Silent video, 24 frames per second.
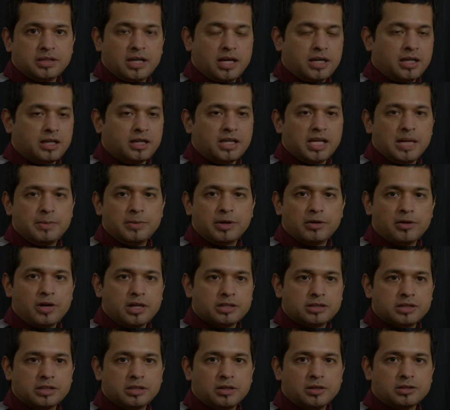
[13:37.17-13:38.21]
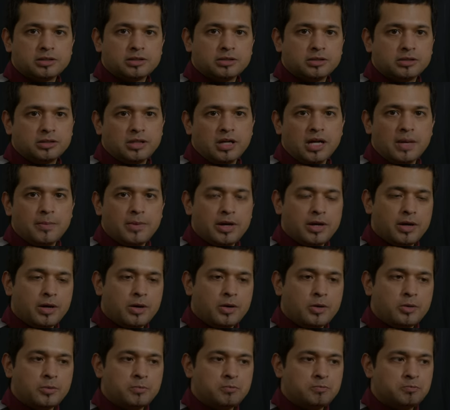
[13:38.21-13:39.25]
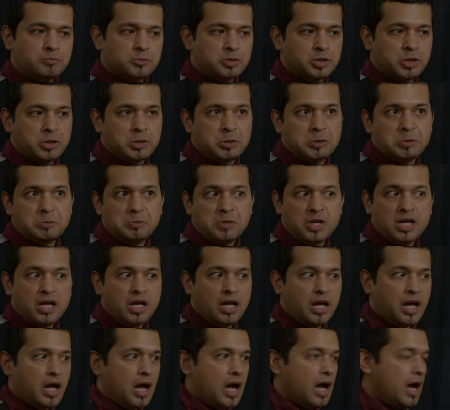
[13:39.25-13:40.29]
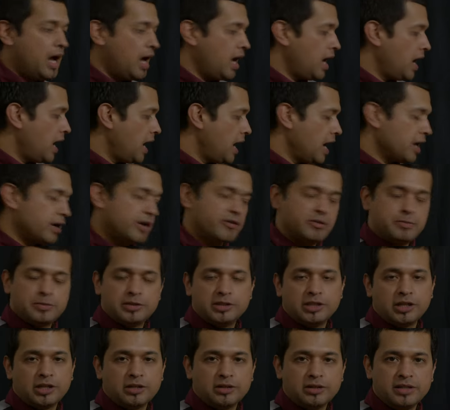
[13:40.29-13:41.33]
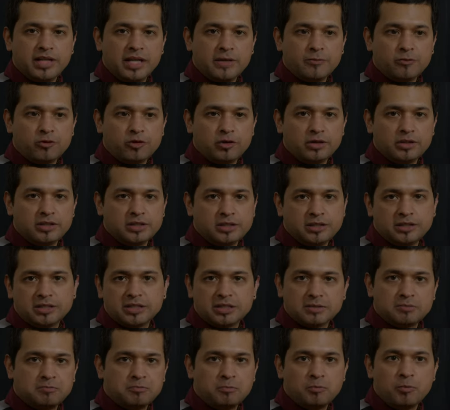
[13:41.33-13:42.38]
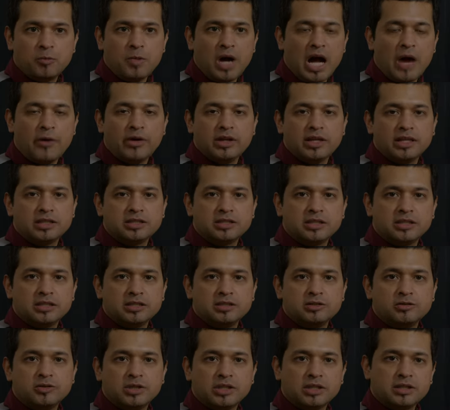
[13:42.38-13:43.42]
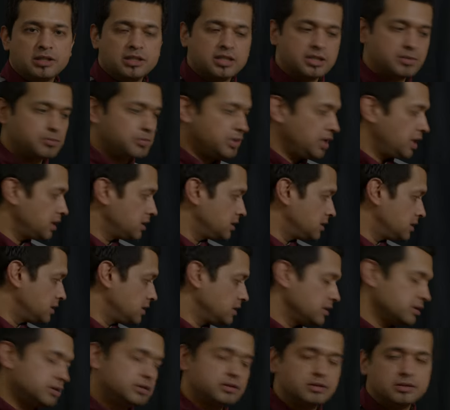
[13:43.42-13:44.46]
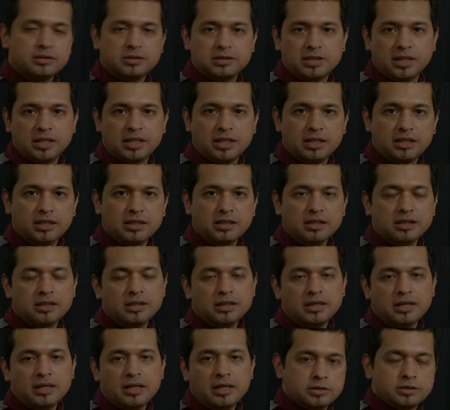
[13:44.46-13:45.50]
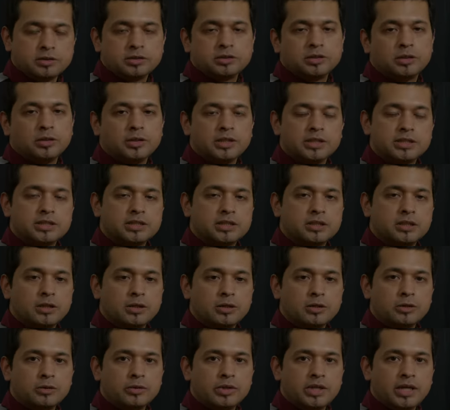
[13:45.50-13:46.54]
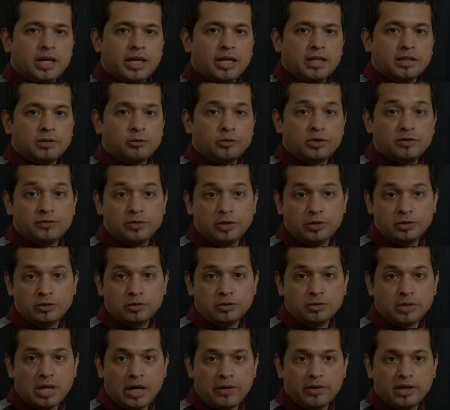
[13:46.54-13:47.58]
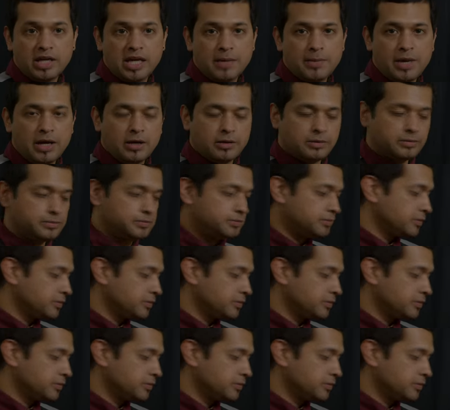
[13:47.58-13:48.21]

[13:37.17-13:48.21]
Kind of came across it also on my own, so I don't have a particular name for it. It's just how I like to drink this plata tequila. So let's go ahead and review how it came out.